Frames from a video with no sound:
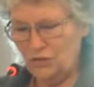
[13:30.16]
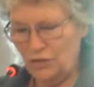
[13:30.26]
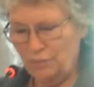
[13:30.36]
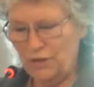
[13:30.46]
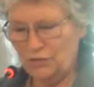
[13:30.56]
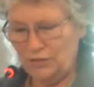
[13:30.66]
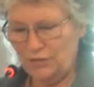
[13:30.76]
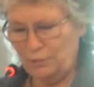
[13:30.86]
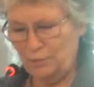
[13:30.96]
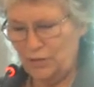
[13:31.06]

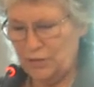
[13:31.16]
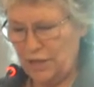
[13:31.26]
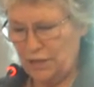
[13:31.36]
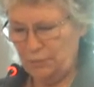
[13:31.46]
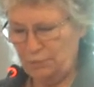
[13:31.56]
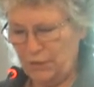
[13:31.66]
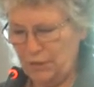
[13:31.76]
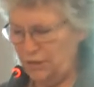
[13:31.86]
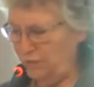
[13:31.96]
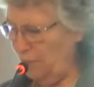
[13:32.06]
geometrically precise
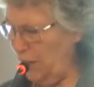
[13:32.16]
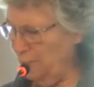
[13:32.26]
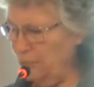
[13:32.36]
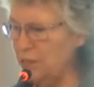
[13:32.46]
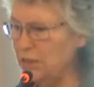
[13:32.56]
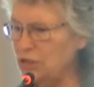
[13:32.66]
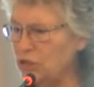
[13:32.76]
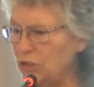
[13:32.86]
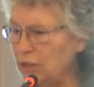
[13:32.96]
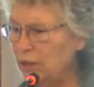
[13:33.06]
because of my
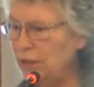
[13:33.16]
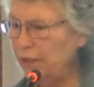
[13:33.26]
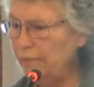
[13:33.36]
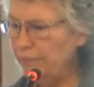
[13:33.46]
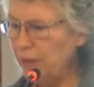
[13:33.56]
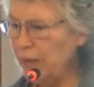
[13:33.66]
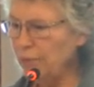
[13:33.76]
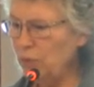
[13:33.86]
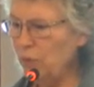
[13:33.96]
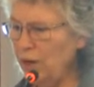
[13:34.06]
position,
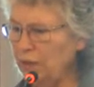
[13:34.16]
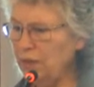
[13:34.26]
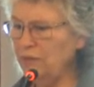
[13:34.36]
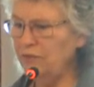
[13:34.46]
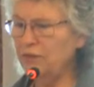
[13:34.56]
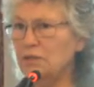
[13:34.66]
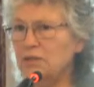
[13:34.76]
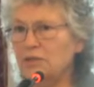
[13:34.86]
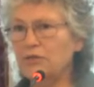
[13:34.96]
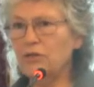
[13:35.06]
I'm quite convinced
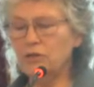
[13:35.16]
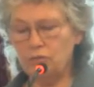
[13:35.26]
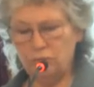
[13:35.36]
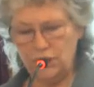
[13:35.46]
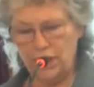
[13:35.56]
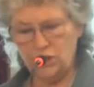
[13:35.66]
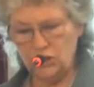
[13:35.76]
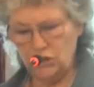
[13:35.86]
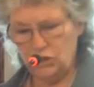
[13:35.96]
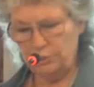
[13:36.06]
that there's a
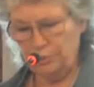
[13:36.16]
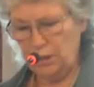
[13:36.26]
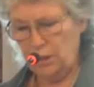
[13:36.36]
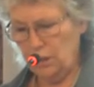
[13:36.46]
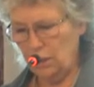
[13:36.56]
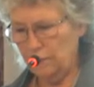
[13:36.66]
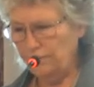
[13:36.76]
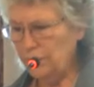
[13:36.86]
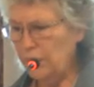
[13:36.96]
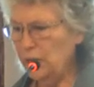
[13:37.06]
relationship here.
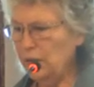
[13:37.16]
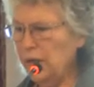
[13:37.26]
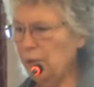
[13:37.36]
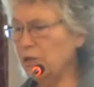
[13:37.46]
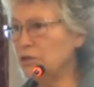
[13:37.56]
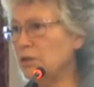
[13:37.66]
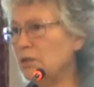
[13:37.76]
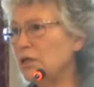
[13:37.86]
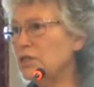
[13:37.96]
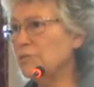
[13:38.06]
Now, what's
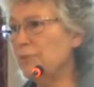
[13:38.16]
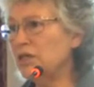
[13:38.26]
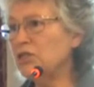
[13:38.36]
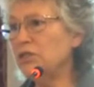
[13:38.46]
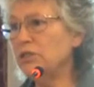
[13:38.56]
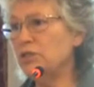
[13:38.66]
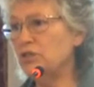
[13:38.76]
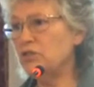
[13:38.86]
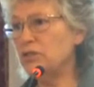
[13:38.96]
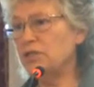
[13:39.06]
especially
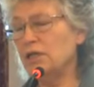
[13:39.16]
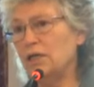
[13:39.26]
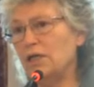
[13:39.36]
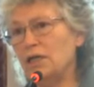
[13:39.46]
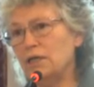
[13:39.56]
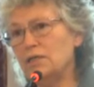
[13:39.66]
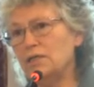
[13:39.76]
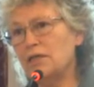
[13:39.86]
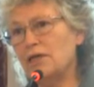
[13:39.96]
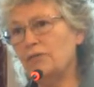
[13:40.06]
interesting
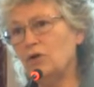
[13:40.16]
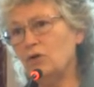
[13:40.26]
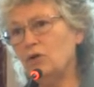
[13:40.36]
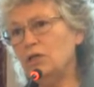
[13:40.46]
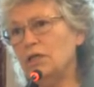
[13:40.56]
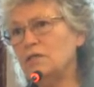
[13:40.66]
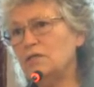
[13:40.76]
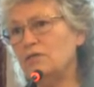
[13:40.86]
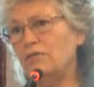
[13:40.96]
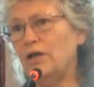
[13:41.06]
is that the
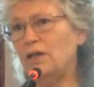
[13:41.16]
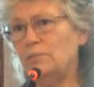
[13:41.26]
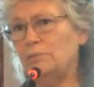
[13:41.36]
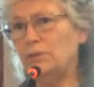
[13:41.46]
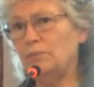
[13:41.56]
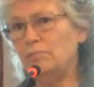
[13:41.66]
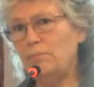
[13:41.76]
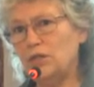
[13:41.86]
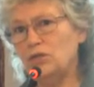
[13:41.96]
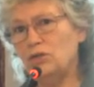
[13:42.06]
earliest development
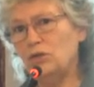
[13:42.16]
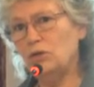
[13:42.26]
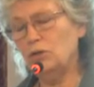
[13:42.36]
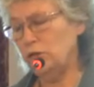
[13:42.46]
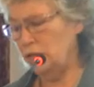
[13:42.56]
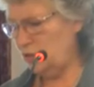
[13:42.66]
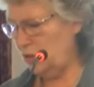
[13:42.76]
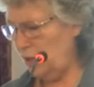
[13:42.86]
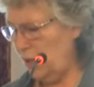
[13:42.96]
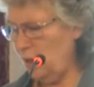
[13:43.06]
mentioned earlier
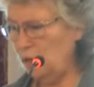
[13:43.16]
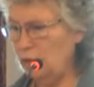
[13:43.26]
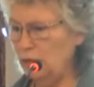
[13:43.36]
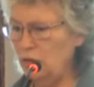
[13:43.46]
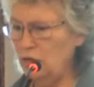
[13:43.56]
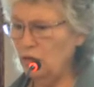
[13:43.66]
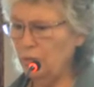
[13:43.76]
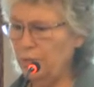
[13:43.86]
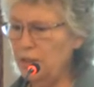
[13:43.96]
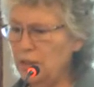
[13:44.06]
today in
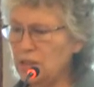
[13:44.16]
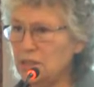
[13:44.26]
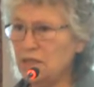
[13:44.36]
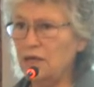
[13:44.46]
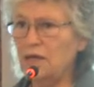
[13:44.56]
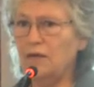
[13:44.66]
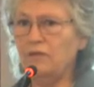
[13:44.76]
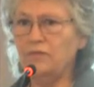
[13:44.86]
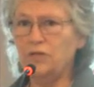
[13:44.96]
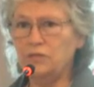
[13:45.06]
European study
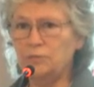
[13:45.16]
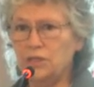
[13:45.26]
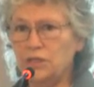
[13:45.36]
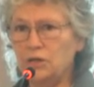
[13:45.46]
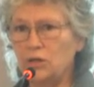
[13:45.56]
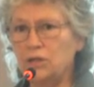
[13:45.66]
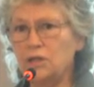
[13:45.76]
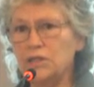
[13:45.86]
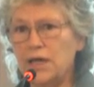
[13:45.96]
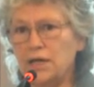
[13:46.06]
of these
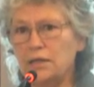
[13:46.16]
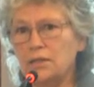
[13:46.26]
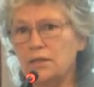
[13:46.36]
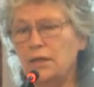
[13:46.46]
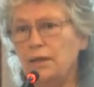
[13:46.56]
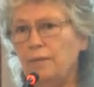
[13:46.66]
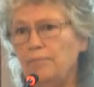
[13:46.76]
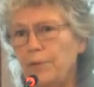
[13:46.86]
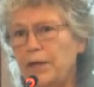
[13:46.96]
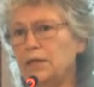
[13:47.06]
materials, that is,
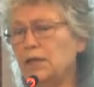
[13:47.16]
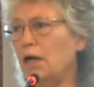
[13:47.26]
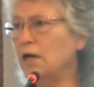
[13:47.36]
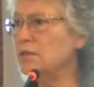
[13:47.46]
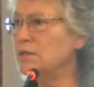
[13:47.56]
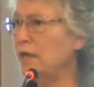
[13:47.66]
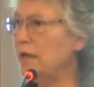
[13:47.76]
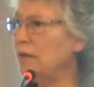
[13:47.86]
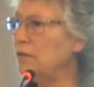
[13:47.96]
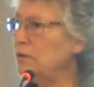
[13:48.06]
pentagons
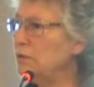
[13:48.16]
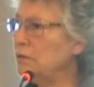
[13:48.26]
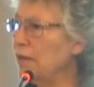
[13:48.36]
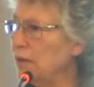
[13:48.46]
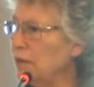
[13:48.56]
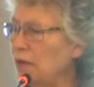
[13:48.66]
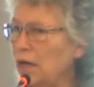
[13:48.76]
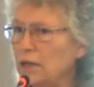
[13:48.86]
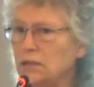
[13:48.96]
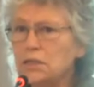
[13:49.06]
and
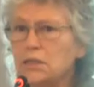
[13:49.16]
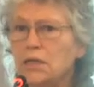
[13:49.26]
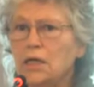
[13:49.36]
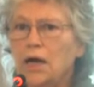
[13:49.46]
decagons,